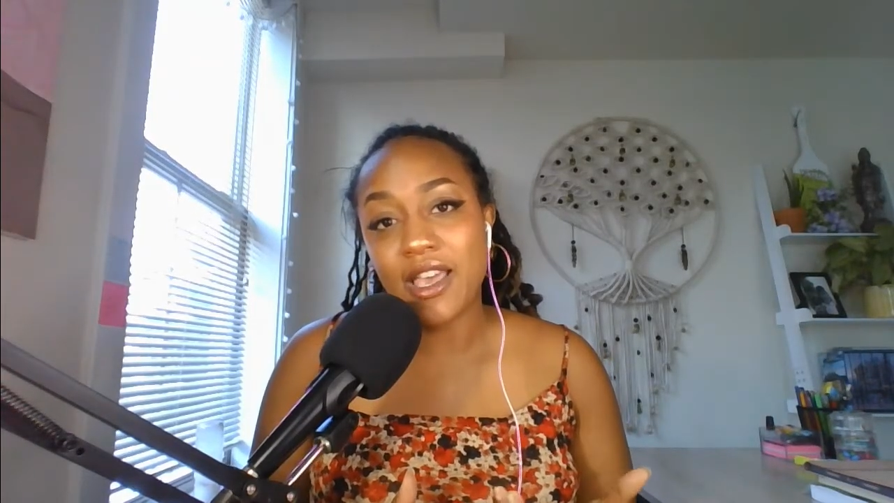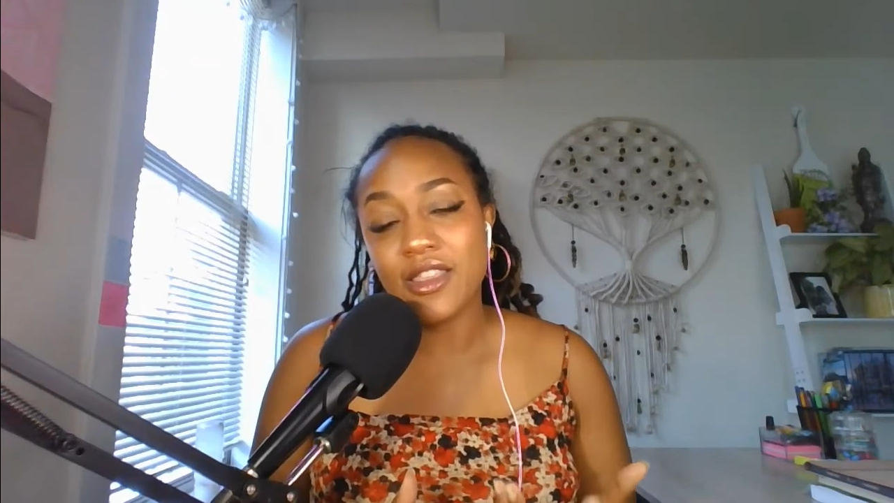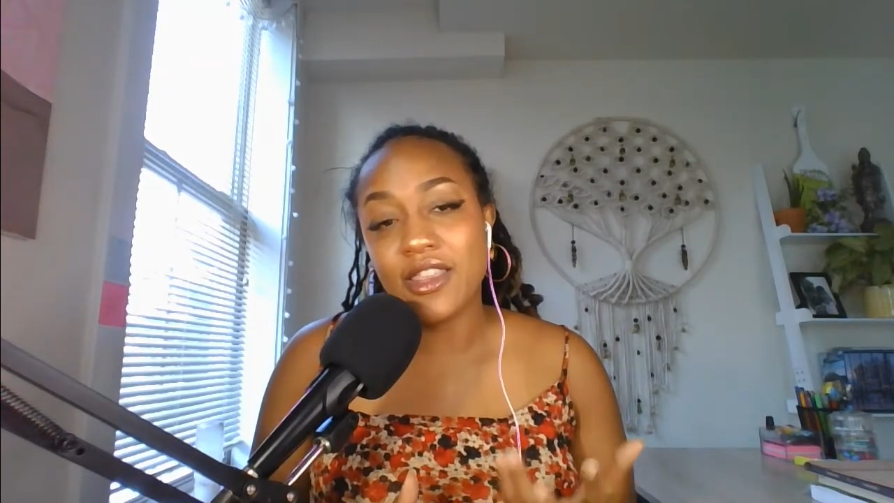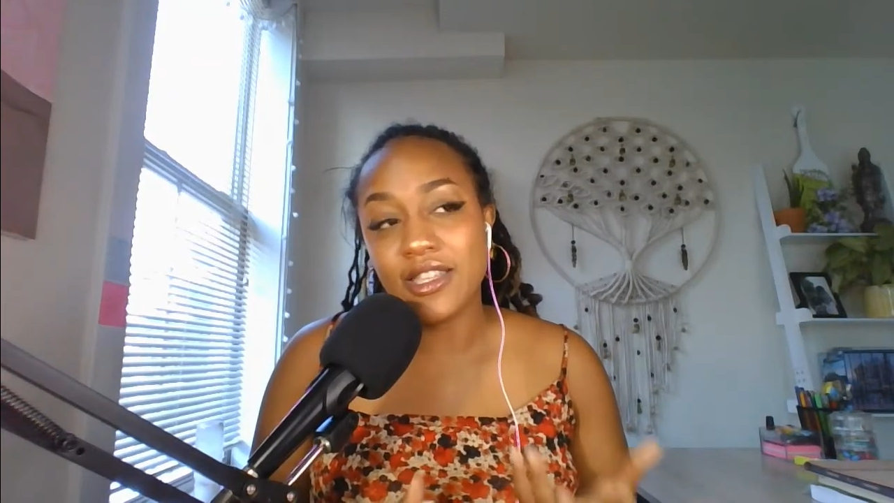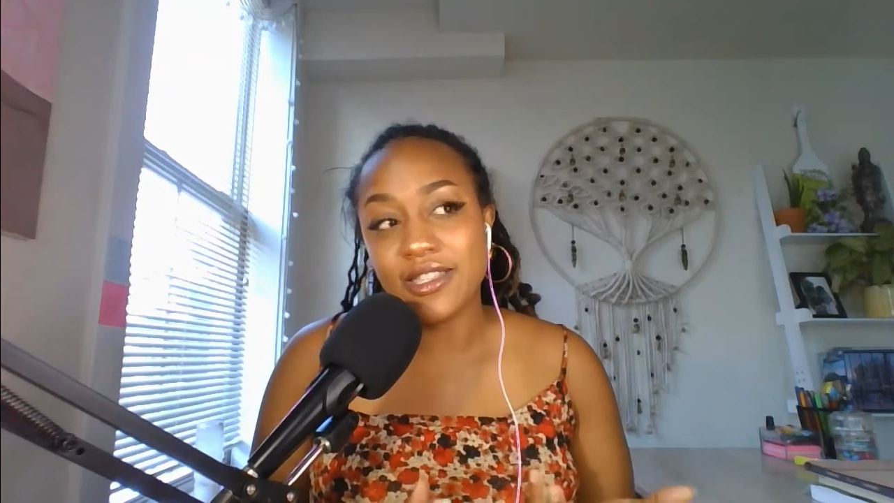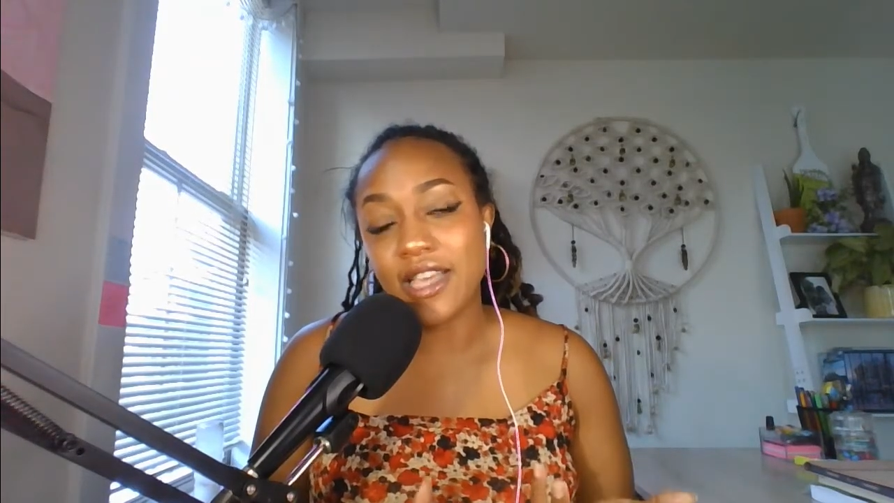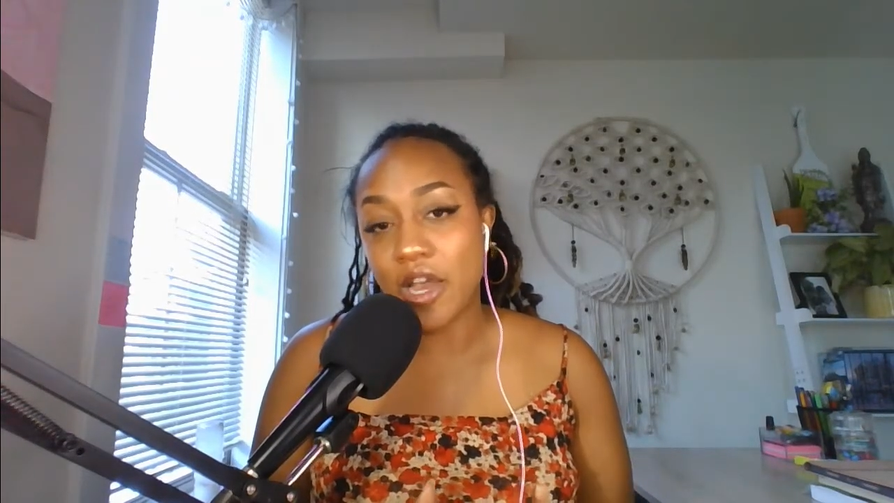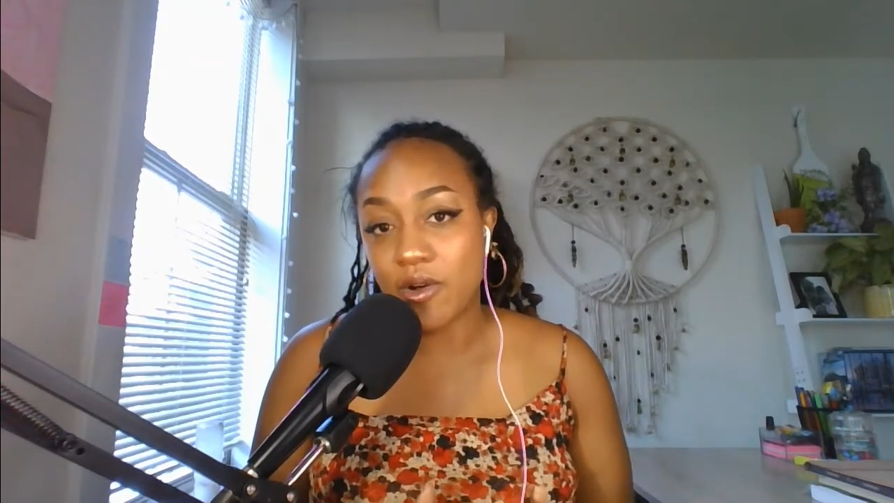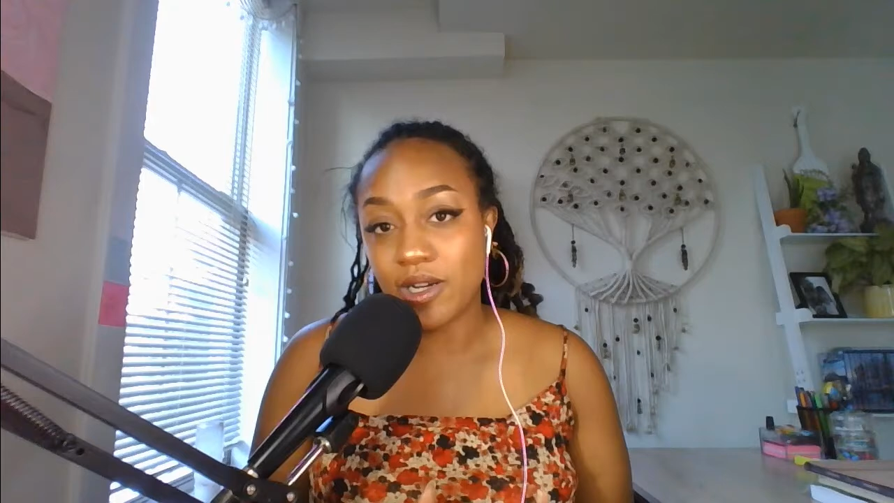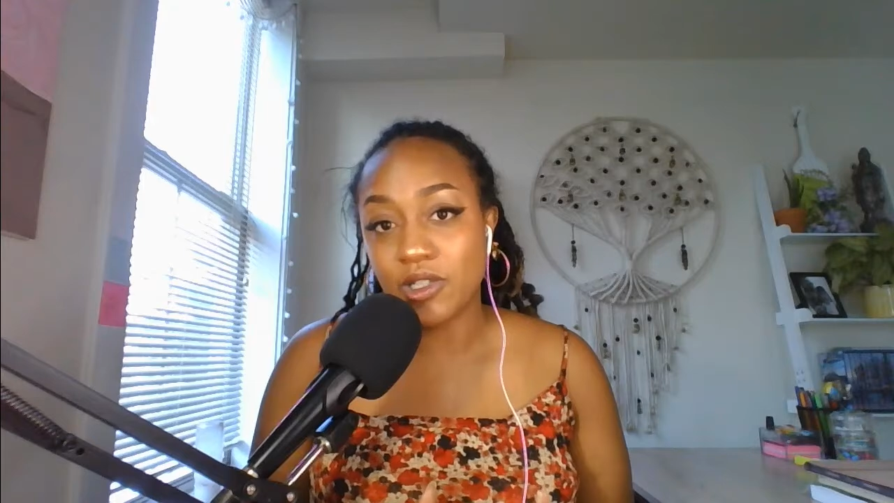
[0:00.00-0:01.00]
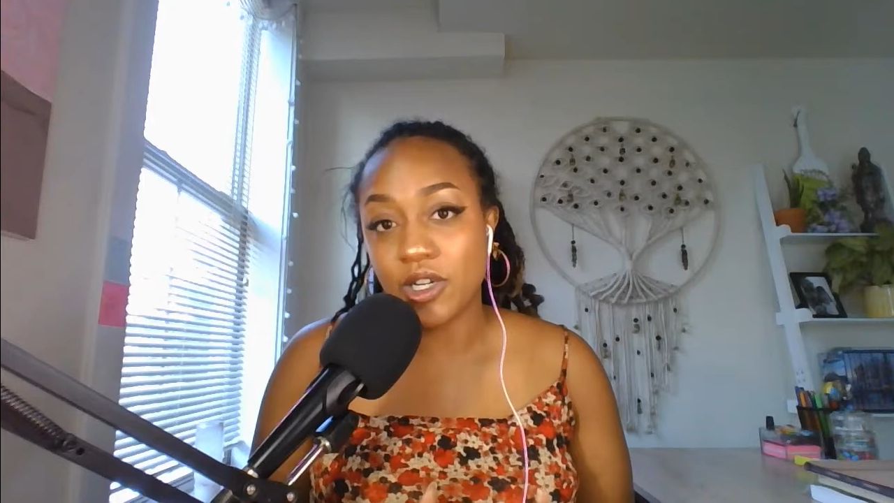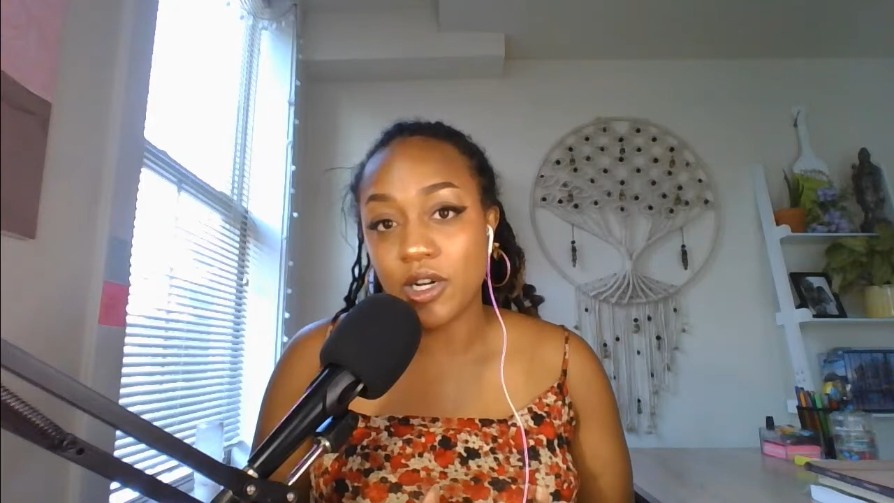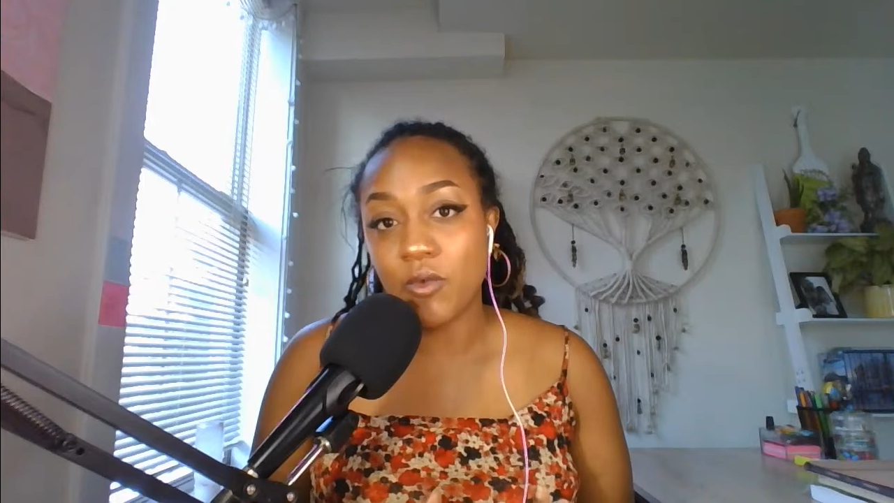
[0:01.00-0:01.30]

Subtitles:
this character.